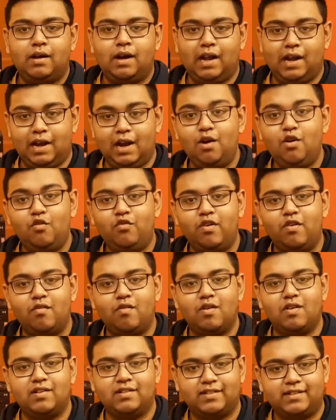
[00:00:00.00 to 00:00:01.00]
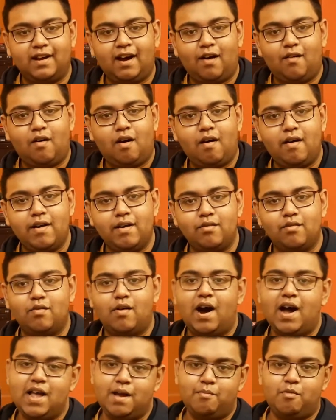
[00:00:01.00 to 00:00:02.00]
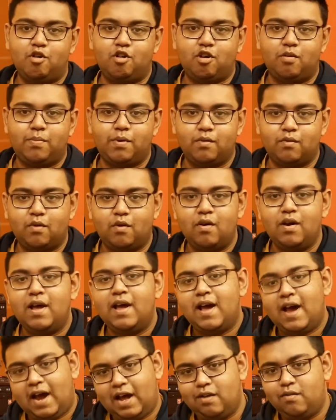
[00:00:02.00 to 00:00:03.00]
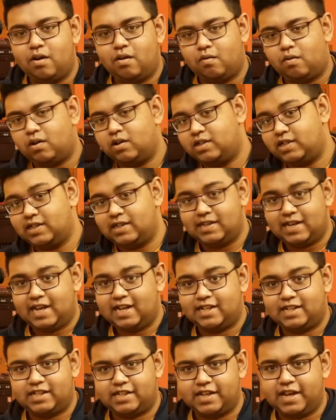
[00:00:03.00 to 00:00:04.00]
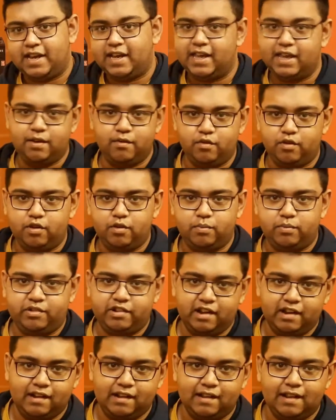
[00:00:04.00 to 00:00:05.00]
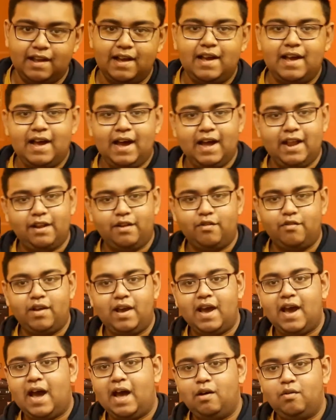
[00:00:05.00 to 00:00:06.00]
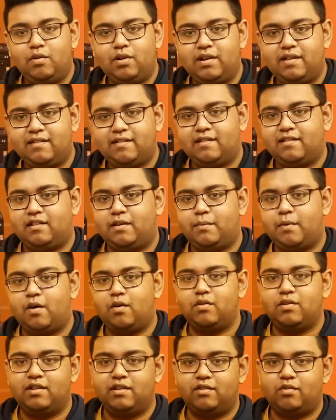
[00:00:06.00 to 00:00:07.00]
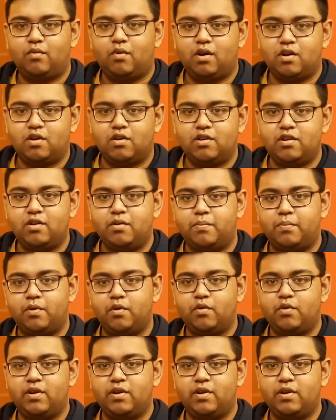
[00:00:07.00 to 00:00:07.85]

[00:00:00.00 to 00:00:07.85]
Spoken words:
Hello viewers, how are you? I am Marco Provo and you are watching Next Tech YouTube channel, and today I will discuss about this OneOdio Pro